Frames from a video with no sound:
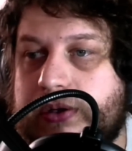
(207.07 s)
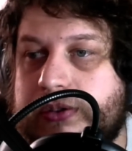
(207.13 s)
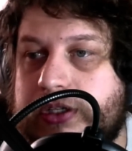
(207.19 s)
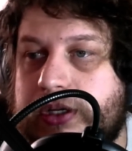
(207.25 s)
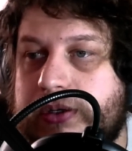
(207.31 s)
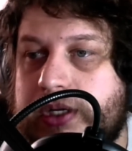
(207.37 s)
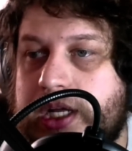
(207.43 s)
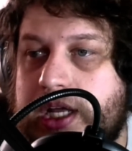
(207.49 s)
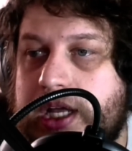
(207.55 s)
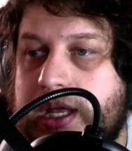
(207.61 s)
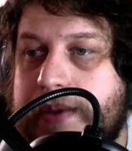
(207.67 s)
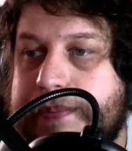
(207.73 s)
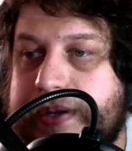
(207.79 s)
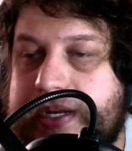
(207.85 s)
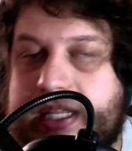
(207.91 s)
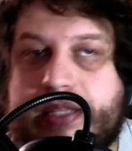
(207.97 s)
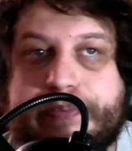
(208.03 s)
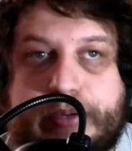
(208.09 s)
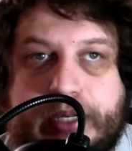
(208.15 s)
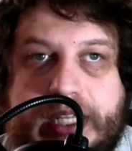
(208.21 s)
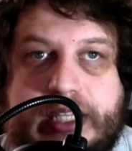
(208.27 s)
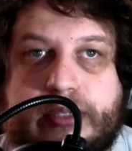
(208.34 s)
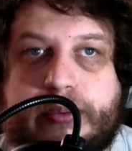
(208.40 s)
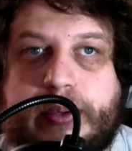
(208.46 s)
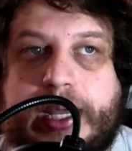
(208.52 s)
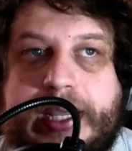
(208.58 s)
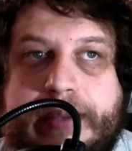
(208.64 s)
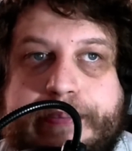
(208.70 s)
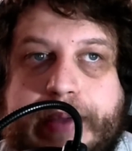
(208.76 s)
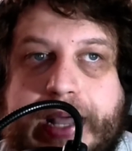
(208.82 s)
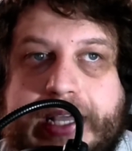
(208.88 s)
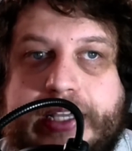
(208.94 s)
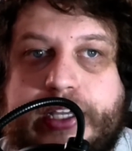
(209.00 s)
So, but either way,
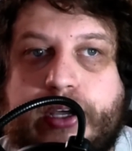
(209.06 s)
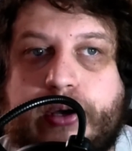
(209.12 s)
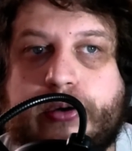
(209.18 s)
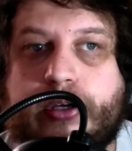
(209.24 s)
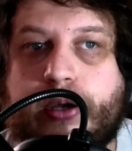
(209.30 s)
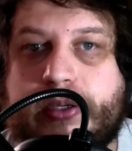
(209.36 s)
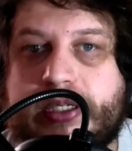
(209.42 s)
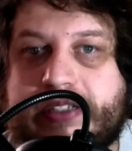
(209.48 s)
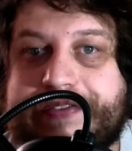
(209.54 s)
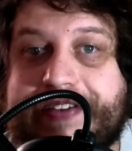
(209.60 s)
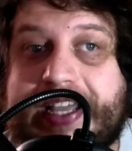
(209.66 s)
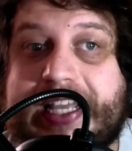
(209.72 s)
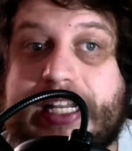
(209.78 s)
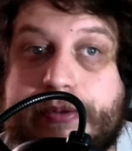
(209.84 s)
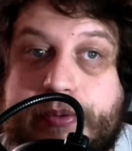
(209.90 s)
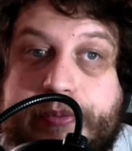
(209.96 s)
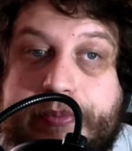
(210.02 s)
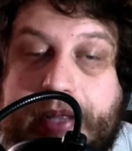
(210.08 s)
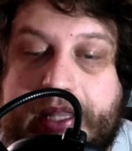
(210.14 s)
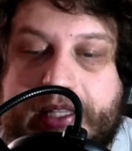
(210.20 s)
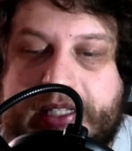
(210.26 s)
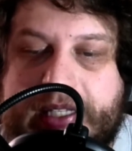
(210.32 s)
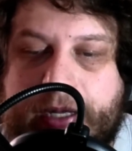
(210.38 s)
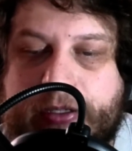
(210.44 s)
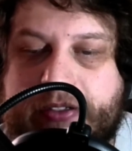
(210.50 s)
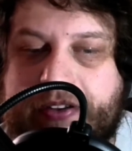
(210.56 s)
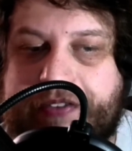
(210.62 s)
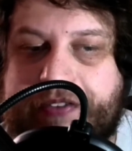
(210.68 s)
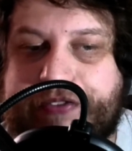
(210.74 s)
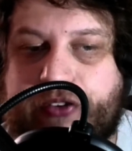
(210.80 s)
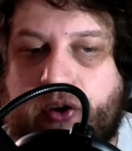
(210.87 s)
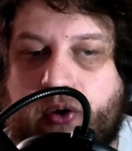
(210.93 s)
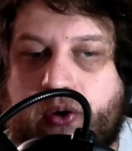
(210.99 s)
Bakayoko is available by the sounds of it
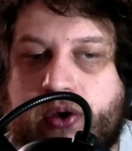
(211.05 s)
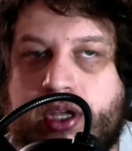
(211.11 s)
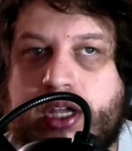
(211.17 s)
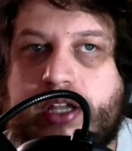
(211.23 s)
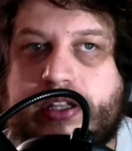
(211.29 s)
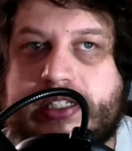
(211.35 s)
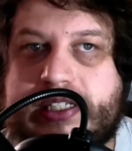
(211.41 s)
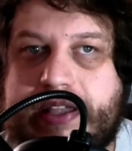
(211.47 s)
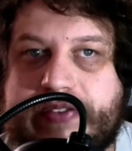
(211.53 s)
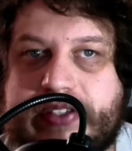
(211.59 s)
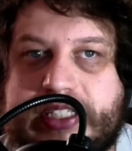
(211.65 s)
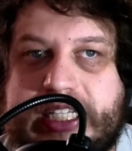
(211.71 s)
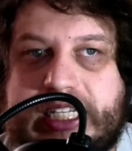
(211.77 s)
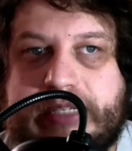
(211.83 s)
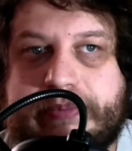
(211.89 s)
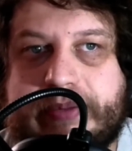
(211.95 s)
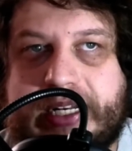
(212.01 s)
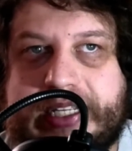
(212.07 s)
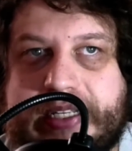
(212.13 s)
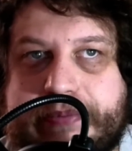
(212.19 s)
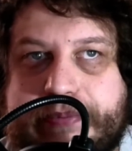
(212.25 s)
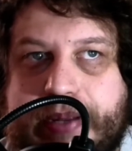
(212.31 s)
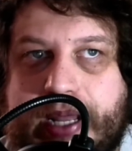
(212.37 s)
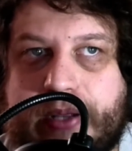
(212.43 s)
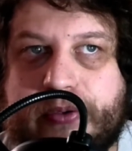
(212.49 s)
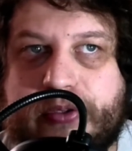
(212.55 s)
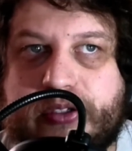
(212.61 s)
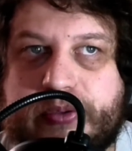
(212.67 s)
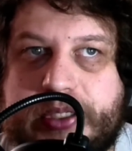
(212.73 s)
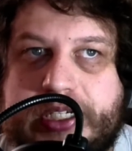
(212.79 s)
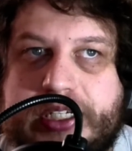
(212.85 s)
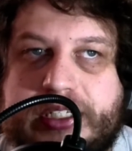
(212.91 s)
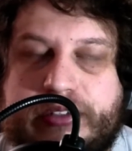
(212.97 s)
for £17 million,
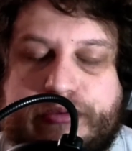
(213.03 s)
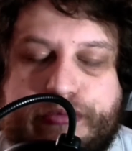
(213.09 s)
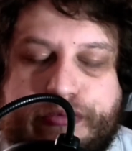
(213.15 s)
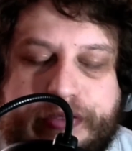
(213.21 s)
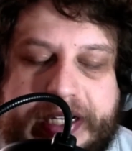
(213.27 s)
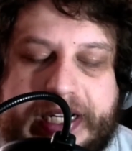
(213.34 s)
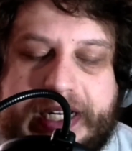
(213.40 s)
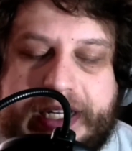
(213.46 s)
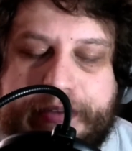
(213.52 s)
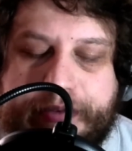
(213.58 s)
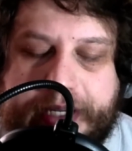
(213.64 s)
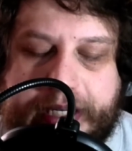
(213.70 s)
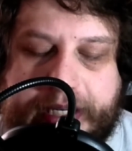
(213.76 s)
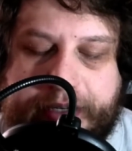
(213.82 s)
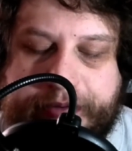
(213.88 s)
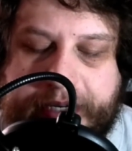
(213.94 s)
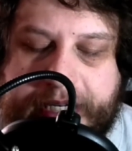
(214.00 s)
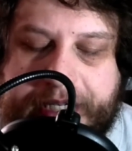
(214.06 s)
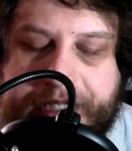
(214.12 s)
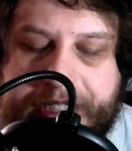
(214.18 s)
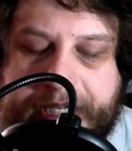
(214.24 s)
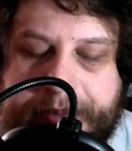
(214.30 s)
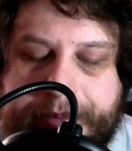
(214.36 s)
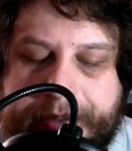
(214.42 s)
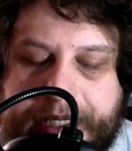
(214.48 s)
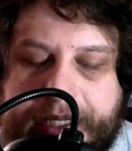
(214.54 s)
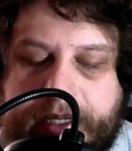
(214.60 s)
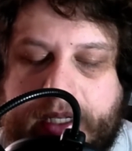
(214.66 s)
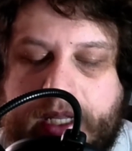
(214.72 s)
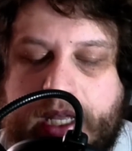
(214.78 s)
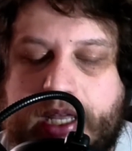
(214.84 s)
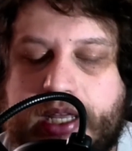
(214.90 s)
which is a really, really, really cheap deal.